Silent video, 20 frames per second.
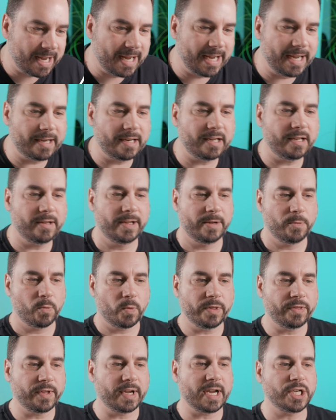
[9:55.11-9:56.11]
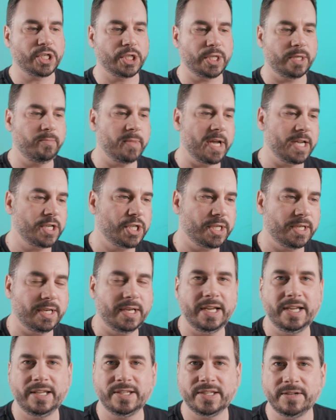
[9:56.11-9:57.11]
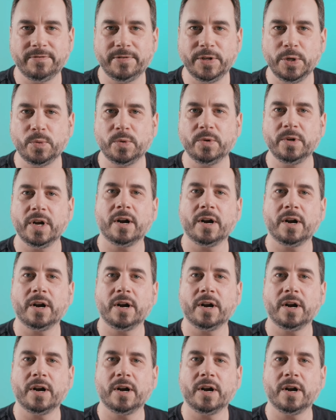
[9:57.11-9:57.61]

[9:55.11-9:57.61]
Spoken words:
And One thing I should mention is if you